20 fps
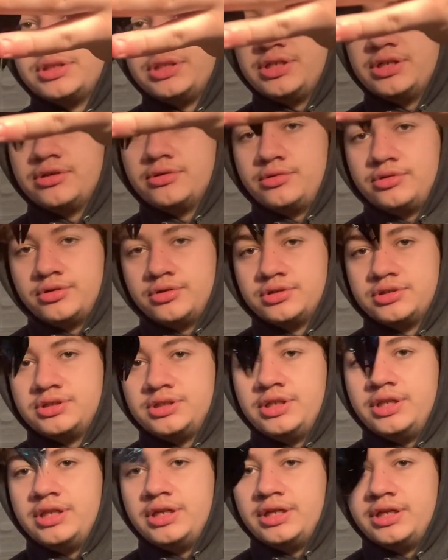you go towards
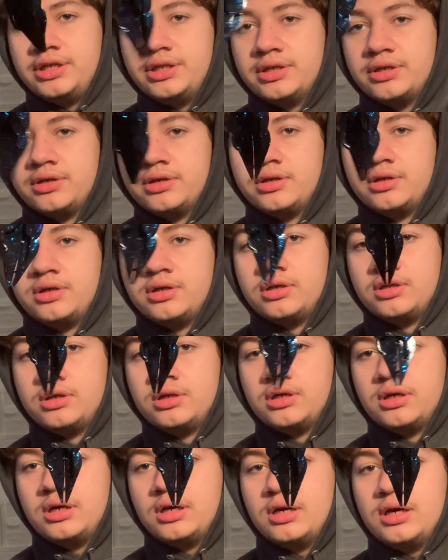the
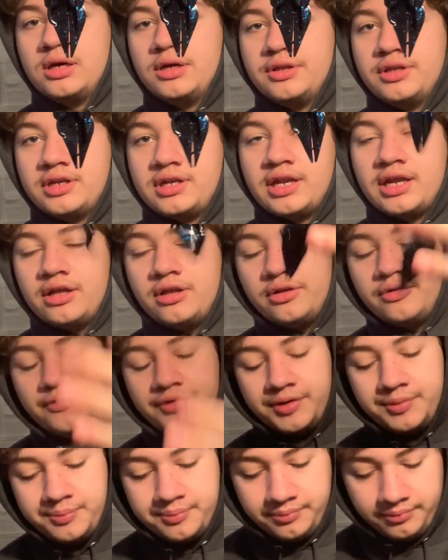tail of
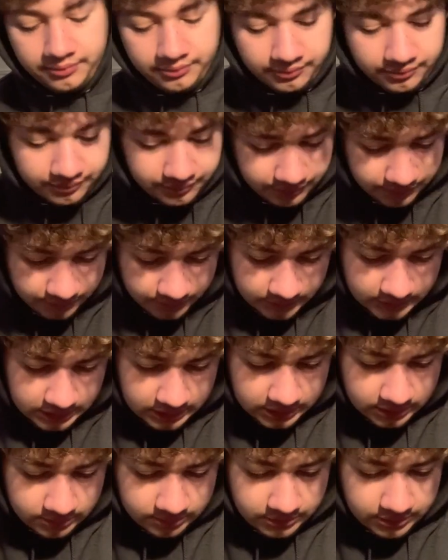it.
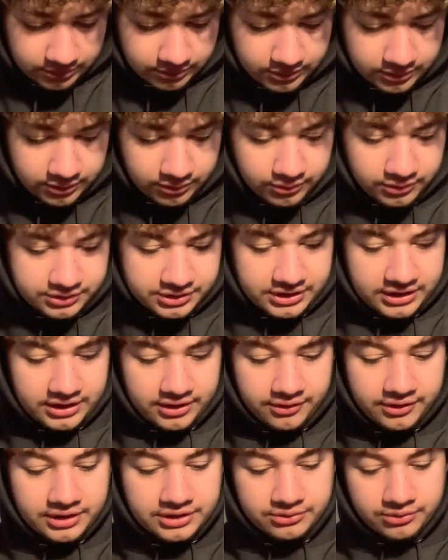But we'll see
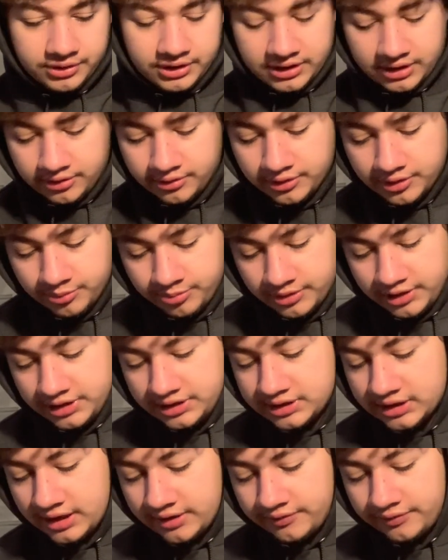how these work out. They're pretty
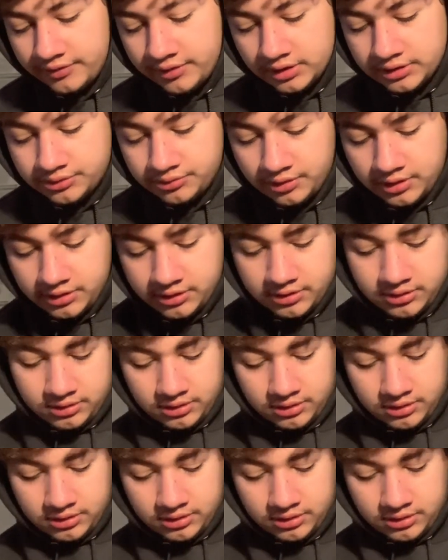soft as well.